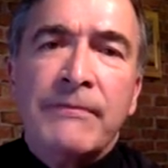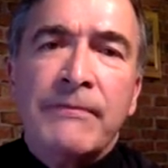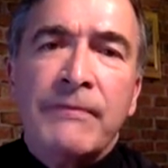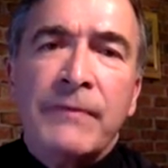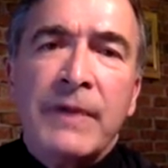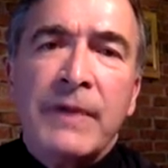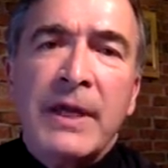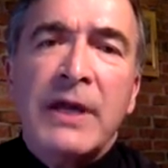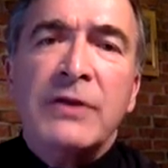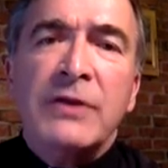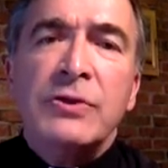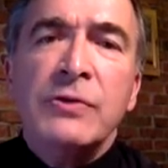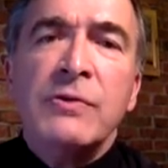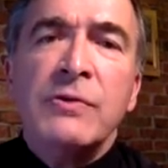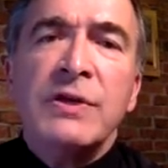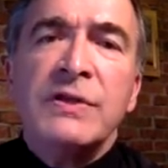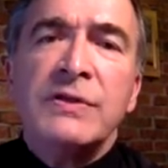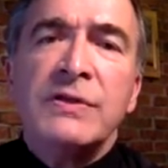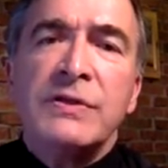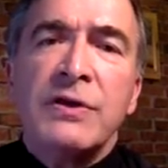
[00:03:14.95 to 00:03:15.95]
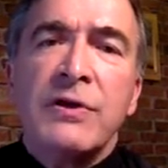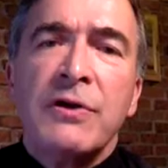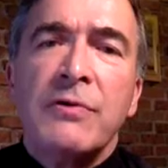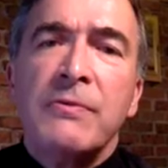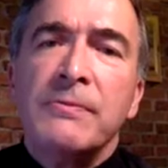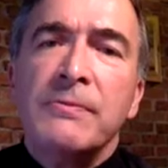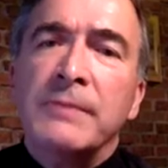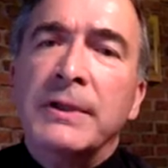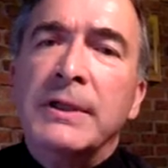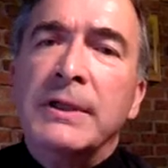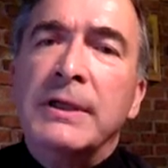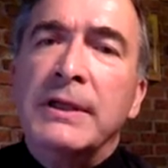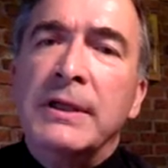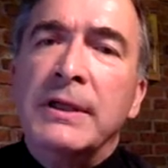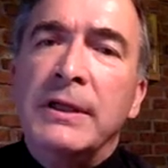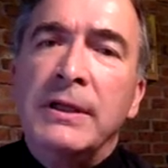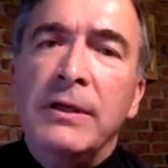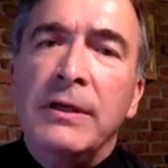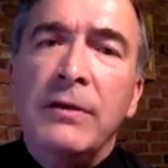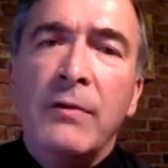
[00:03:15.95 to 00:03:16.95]
And in doing so,
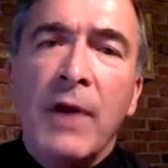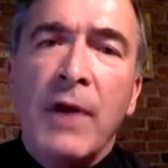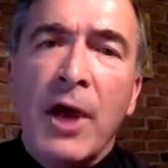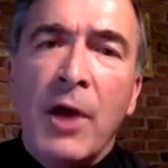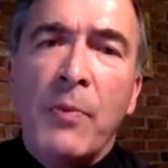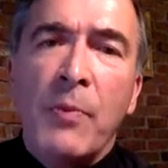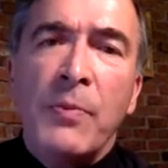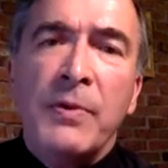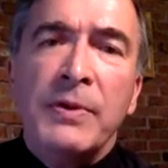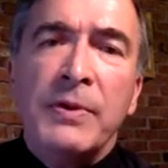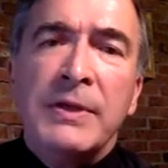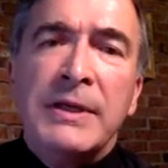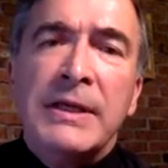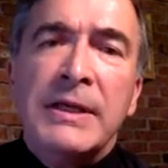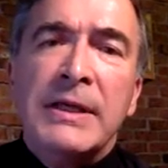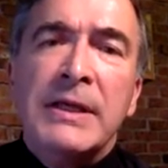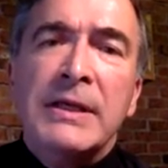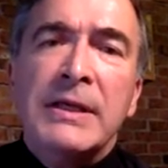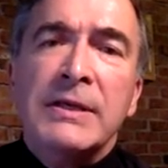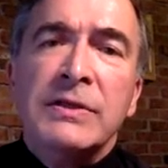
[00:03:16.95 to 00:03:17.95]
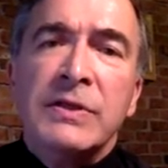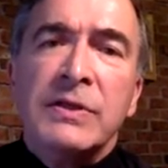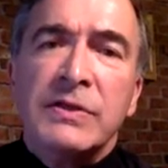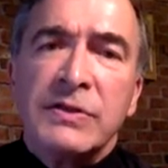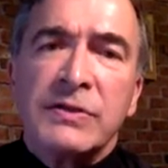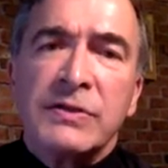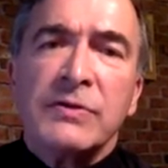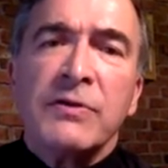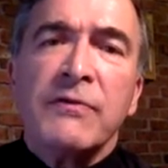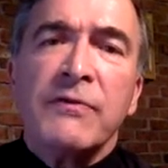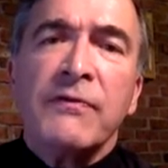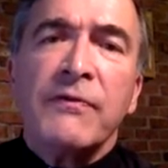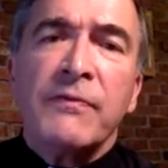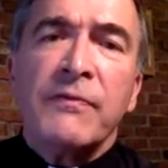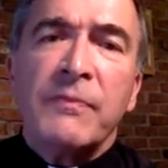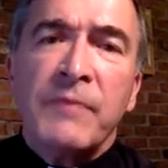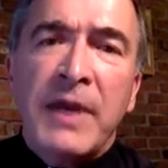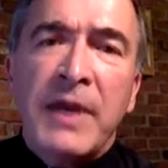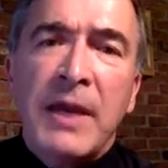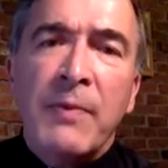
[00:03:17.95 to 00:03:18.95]
you help to serve
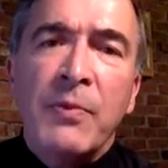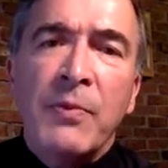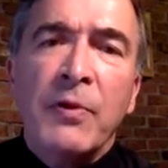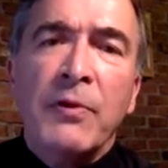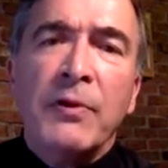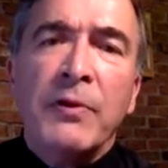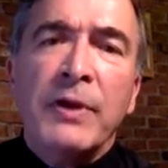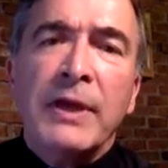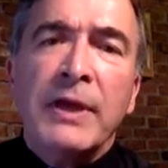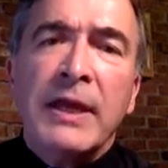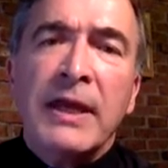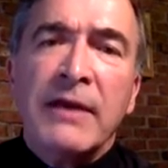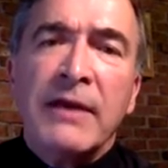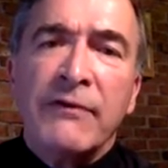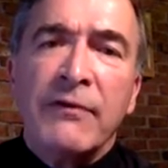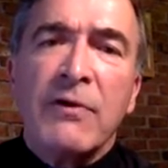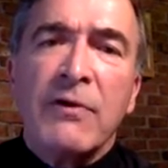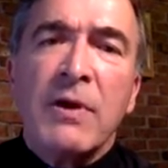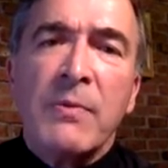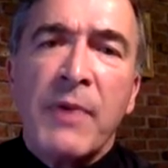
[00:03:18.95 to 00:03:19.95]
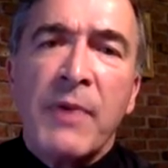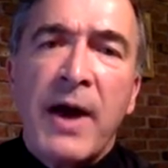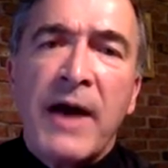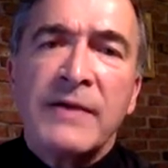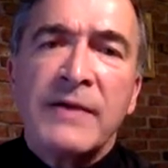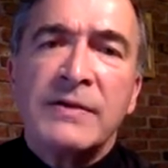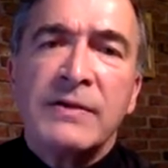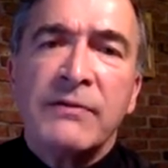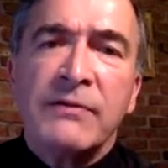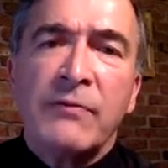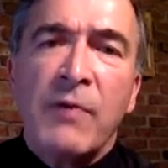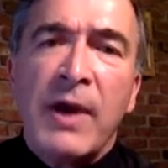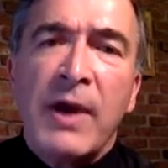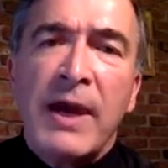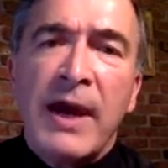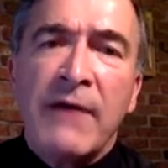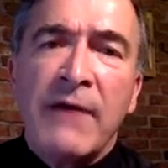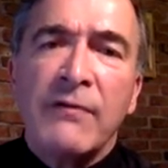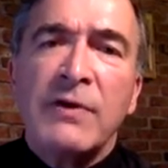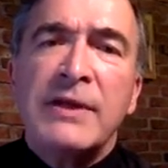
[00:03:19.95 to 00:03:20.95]
people in a very positive way.
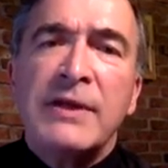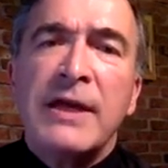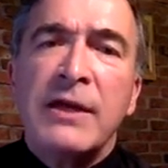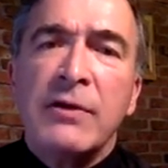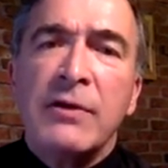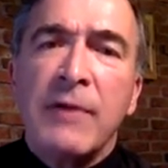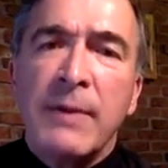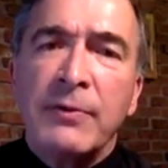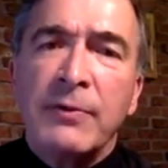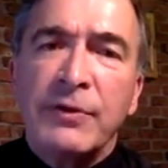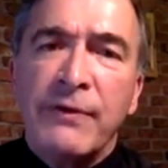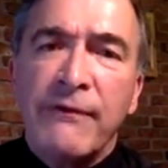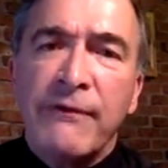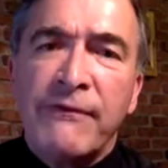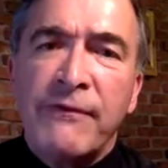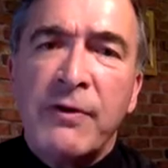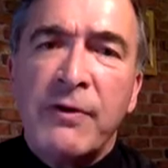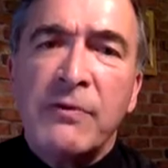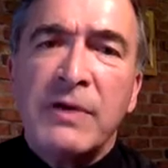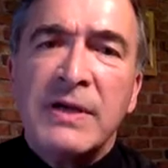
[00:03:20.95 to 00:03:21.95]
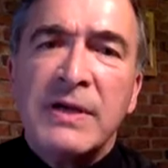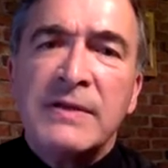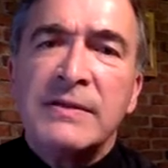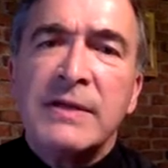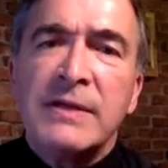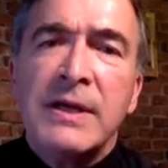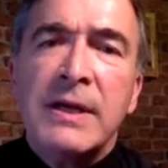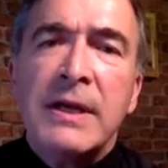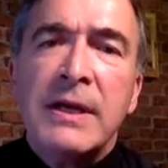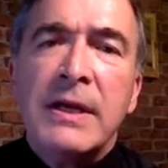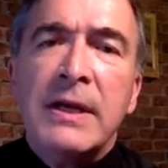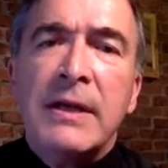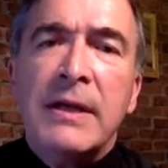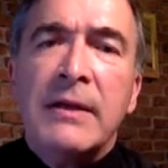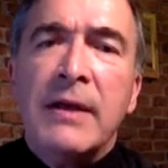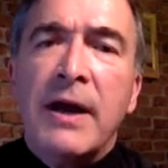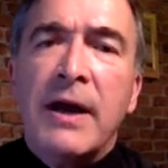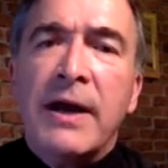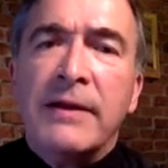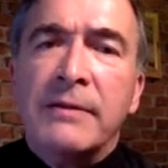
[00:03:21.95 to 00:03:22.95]
Every day you're able to focus
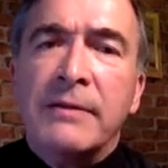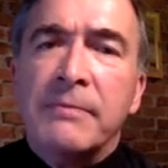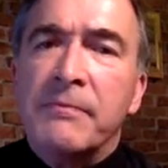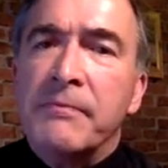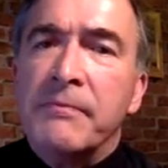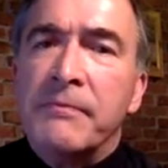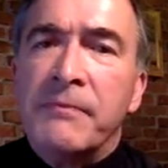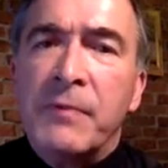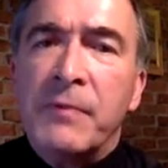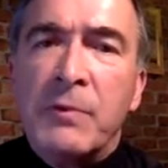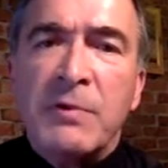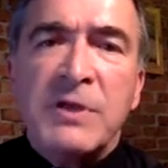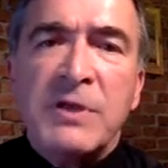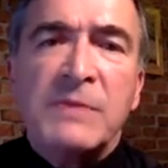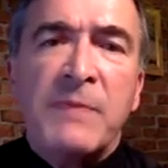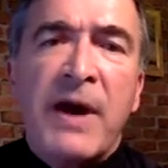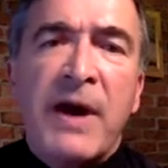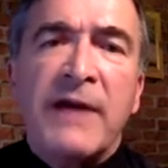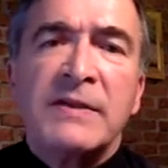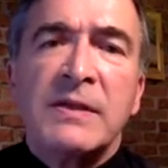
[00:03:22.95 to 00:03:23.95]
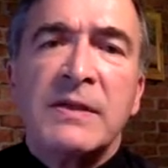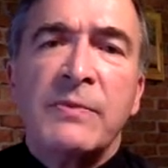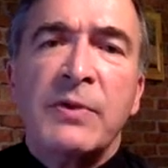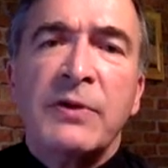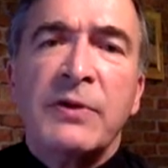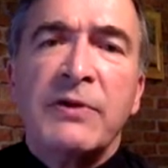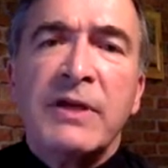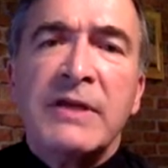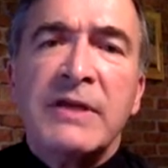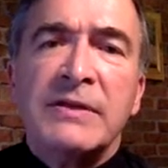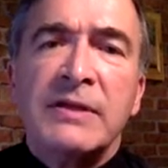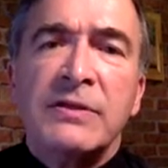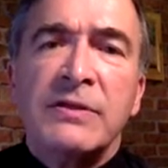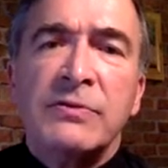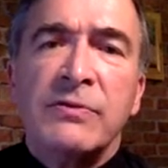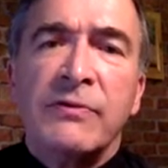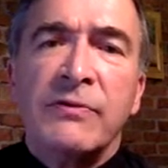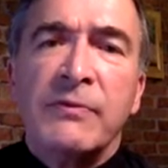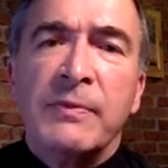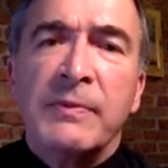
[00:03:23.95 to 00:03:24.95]
on the responsibilities that you
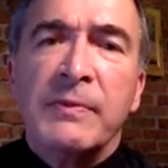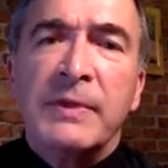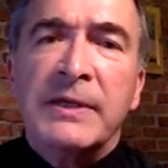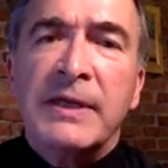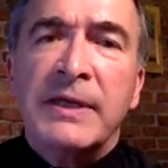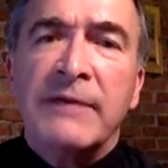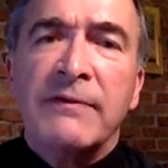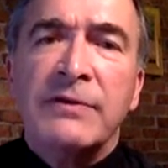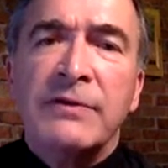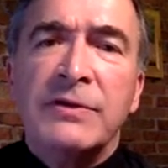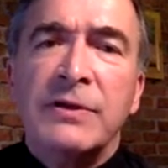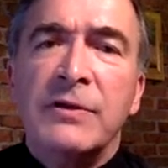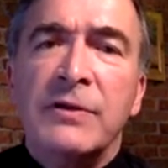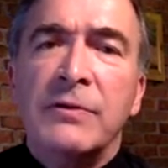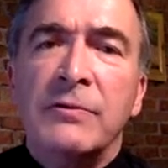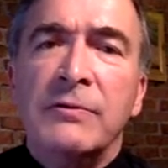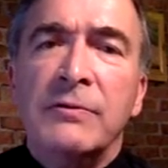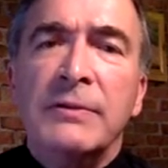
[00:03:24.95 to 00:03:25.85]
have been given to you,